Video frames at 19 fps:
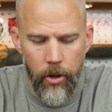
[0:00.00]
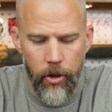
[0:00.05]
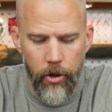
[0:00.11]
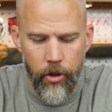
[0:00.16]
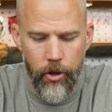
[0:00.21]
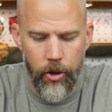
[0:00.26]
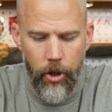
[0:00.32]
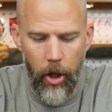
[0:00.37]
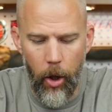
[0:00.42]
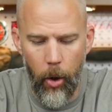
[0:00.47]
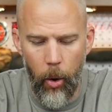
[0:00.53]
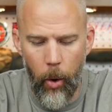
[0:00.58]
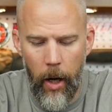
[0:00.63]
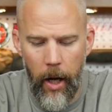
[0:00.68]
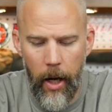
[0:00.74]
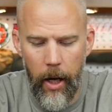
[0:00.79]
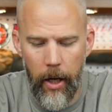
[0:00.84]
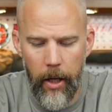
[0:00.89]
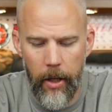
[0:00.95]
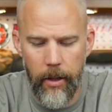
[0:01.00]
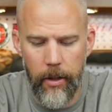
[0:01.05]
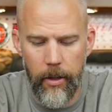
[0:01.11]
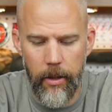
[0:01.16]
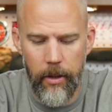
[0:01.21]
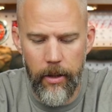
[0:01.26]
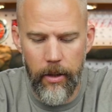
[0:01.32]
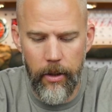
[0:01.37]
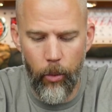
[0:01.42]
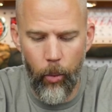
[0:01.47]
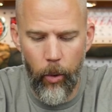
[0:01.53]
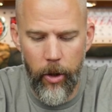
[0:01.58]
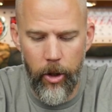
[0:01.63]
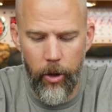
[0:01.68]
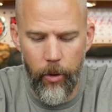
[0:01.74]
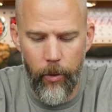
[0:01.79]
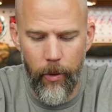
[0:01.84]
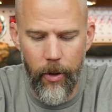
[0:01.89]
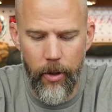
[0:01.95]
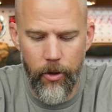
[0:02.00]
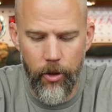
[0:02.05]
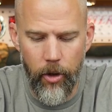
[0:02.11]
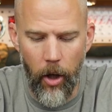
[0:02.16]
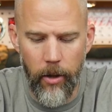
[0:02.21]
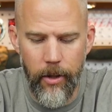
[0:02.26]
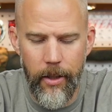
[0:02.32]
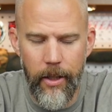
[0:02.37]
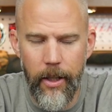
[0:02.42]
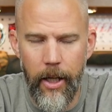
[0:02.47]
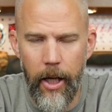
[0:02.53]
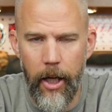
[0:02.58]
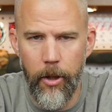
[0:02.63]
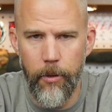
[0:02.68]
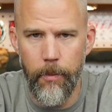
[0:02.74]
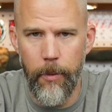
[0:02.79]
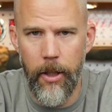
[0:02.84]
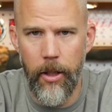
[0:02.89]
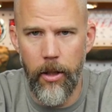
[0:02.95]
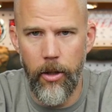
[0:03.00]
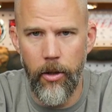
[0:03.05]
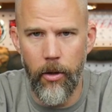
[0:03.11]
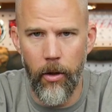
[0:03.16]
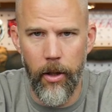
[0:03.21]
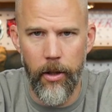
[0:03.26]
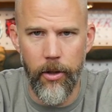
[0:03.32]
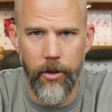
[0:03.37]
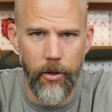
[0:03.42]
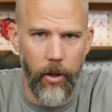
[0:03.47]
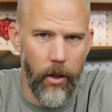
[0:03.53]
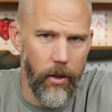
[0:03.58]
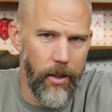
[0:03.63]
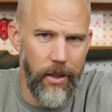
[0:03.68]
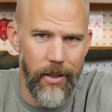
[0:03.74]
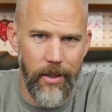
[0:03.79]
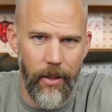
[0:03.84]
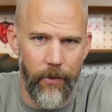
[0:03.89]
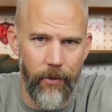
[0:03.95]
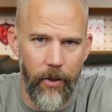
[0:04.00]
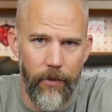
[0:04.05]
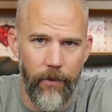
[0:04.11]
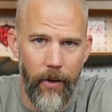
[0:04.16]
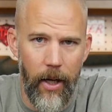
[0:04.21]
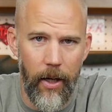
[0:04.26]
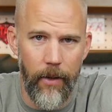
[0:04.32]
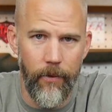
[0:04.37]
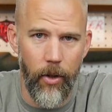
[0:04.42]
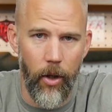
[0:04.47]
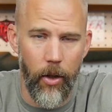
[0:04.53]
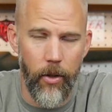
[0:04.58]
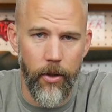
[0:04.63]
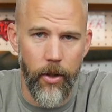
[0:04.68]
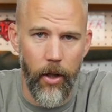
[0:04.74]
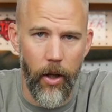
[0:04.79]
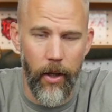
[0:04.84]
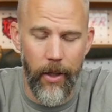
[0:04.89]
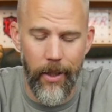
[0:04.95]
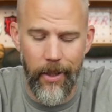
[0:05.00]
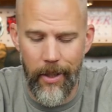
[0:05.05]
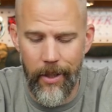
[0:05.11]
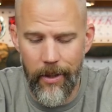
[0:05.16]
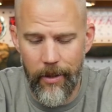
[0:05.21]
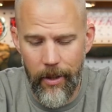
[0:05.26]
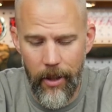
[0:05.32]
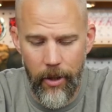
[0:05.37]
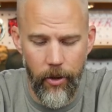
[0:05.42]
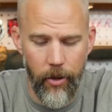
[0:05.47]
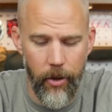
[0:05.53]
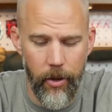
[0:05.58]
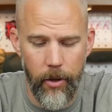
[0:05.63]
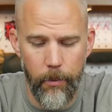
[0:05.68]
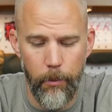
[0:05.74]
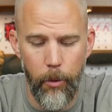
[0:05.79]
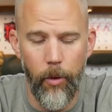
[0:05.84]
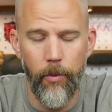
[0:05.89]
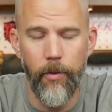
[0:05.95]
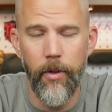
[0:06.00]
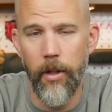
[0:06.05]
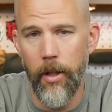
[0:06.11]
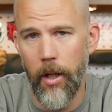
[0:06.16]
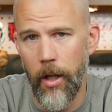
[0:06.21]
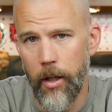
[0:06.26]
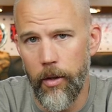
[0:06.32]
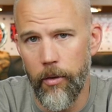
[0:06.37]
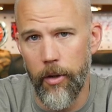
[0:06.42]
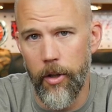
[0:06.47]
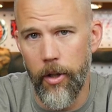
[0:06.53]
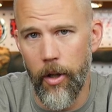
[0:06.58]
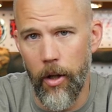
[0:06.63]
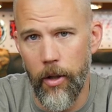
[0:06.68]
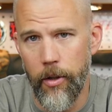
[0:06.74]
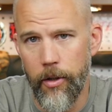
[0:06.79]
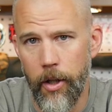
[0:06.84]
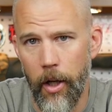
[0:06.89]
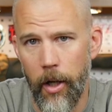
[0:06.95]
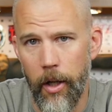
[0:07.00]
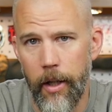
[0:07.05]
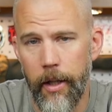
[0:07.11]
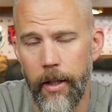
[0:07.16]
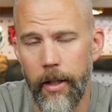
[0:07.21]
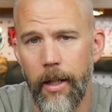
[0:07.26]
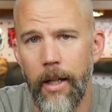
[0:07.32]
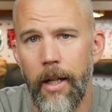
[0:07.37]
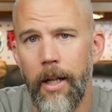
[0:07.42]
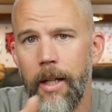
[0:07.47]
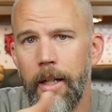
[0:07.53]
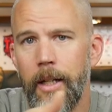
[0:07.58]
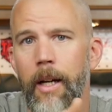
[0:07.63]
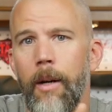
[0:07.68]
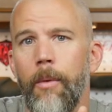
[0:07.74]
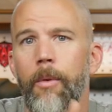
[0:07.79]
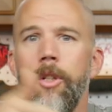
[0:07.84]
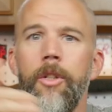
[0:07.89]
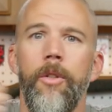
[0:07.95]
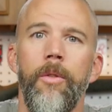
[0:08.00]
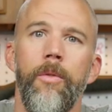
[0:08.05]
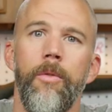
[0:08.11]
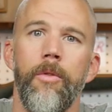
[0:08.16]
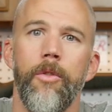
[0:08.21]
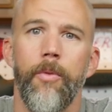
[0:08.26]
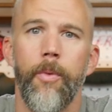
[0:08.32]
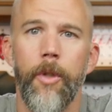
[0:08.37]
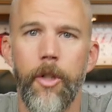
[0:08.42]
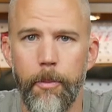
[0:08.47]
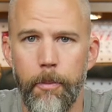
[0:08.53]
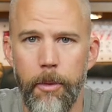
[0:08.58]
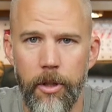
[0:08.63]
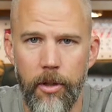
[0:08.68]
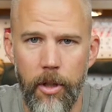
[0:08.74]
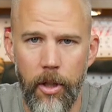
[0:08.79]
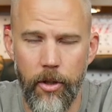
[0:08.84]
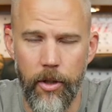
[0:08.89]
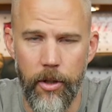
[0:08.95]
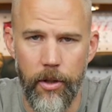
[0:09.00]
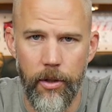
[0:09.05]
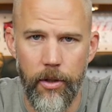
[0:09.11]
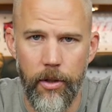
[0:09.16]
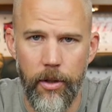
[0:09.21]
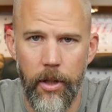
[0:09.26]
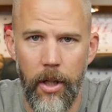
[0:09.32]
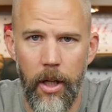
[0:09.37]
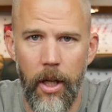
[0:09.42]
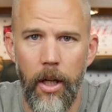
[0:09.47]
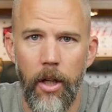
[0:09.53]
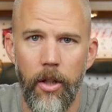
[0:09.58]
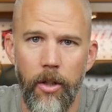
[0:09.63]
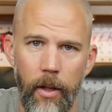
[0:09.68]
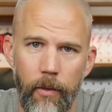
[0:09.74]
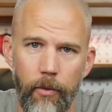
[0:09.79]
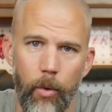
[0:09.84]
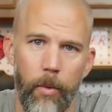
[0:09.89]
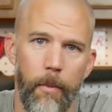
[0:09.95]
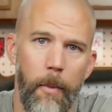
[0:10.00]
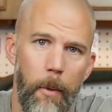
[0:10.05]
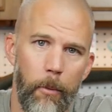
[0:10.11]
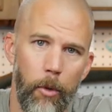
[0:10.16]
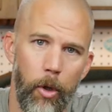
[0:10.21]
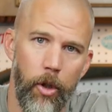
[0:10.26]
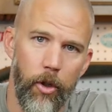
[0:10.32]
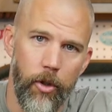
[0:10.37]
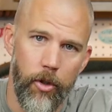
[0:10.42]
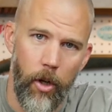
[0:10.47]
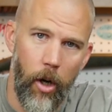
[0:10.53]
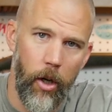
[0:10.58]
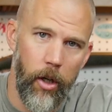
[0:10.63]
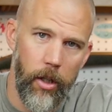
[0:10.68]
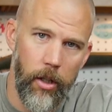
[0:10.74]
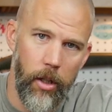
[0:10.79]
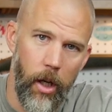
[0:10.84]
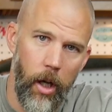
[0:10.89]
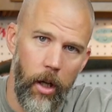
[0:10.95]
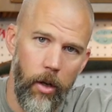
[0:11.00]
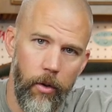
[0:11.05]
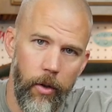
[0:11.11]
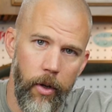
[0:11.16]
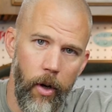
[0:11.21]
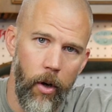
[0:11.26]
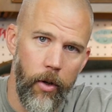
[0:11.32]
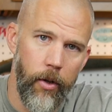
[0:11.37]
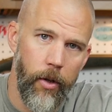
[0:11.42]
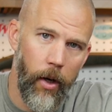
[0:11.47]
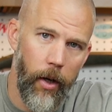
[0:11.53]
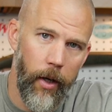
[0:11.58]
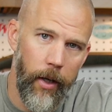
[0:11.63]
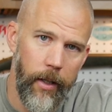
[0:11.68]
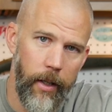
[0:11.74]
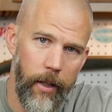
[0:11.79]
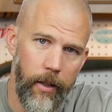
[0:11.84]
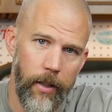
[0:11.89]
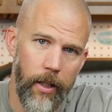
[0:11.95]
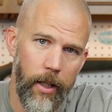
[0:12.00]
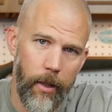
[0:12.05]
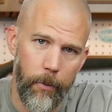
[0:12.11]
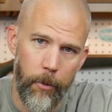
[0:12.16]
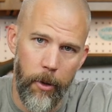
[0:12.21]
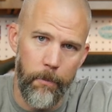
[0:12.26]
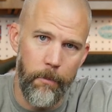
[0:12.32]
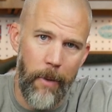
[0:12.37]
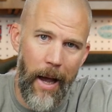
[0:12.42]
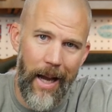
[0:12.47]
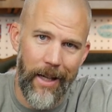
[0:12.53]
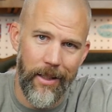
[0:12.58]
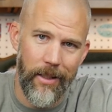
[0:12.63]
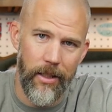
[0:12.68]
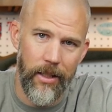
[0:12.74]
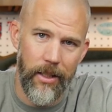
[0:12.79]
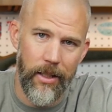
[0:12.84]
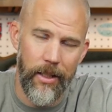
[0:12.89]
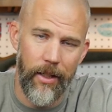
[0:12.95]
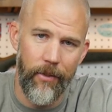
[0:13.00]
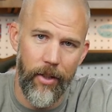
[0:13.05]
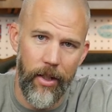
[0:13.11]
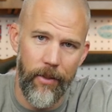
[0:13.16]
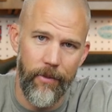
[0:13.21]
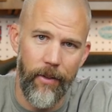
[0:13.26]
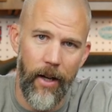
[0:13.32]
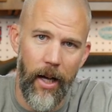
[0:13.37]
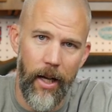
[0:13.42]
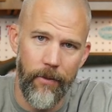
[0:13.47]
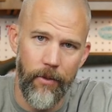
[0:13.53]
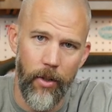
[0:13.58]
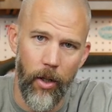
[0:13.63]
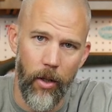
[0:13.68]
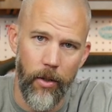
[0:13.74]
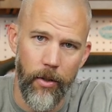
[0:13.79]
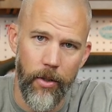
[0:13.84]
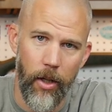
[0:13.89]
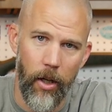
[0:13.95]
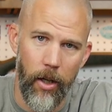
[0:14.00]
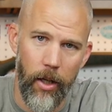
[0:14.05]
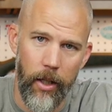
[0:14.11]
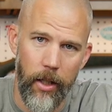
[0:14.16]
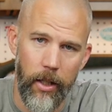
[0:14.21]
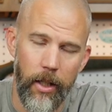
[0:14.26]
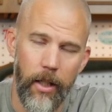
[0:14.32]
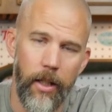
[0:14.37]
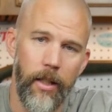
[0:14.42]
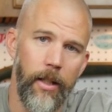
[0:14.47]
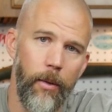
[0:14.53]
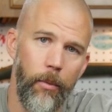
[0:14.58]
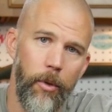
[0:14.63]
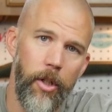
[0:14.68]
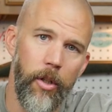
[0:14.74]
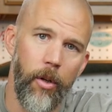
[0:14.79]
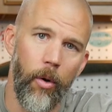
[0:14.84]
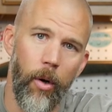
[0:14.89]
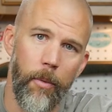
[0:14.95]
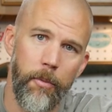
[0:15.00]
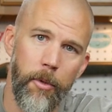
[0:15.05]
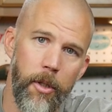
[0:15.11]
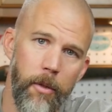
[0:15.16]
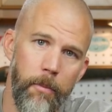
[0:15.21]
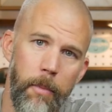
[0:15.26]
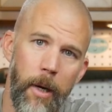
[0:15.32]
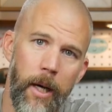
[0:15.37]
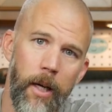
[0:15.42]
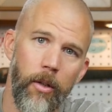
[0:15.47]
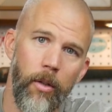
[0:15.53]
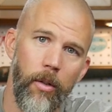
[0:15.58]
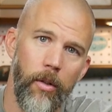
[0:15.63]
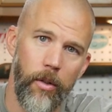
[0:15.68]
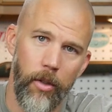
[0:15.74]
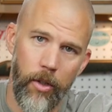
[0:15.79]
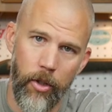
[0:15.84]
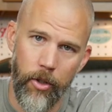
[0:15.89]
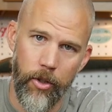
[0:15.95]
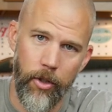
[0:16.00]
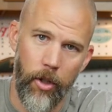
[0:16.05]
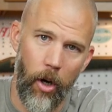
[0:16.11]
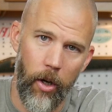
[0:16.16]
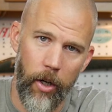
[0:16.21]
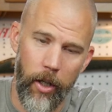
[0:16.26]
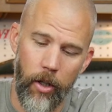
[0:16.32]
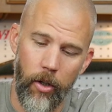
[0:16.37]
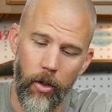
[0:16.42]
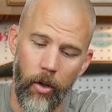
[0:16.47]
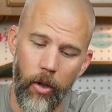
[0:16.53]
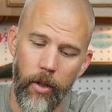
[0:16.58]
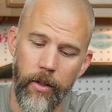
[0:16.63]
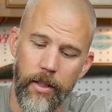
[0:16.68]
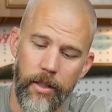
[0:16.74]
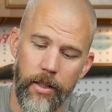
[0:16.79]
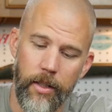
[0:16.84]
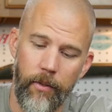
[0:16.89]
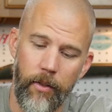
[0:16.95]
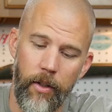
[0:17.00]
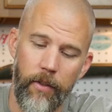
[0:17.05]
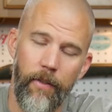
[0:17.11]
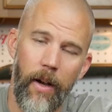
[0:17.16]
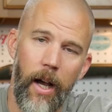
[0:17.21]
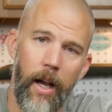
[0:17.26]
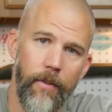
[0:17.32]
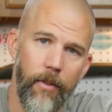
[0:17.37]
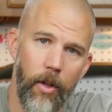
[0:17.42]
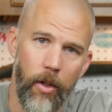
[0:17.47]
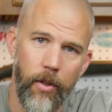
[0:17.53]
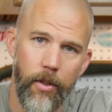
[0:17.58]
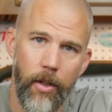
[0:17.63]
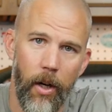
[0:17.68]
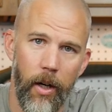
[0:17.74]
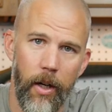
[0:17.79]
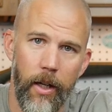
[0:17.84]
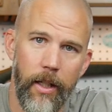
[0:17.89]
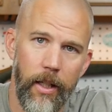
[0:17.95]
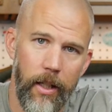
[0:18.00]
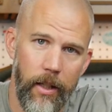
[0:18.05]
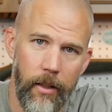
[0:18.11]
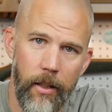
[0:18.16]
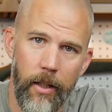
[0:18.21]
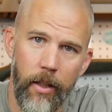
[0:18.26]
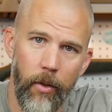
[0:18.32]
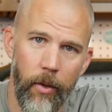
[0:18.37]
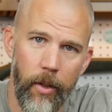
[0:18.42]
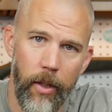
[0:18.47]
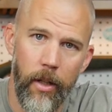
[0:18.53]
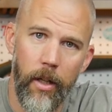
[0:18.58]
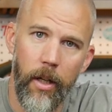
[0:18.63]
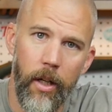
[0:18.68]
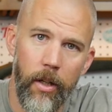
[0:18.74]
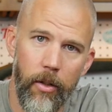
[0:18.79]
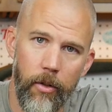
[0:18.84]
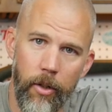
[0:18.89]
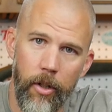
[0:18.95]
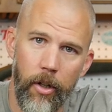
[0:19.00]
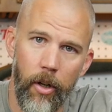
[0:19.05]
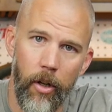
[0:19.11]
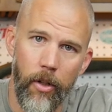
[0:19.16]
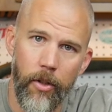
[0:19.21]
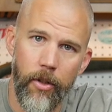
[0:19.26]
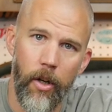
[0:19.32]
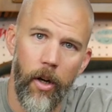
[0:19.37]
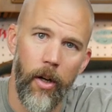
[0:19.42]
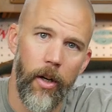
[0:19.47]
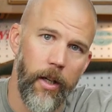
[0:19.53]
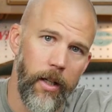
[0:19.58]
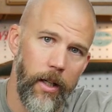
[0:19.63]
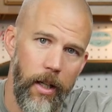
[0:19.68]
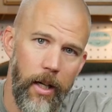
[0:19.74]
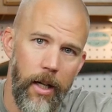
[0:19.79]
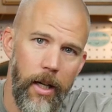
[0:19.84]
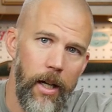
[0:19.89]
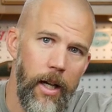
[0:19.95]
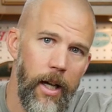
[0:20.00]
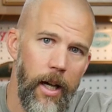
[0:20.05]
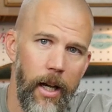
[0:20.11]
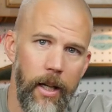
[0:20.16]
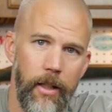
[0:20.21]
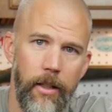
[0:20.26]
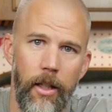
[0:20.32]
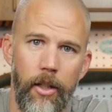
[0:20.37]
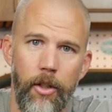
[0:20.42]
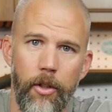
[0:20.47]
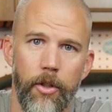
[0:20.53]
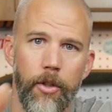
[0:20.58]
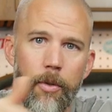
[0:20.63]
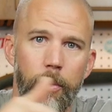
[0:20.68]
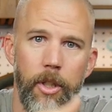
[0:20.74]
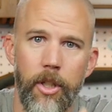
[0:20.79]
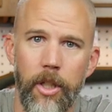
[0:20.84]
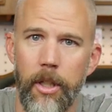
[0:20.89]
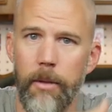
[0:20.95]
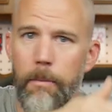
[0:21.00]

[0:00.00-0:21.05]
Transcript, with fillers: So when you start the engagement, you're going to start the seventy-five yard target, and then you're going to move to the one hundred yard target. Now, when you switch positions, you have to remember you're starting on the one hundred yard target and then coming back to the seventy-five yard target. And then when you go up to the barrel, you're starting on the seventy-five yard target and then going to the one hundred yard target. And then you're switching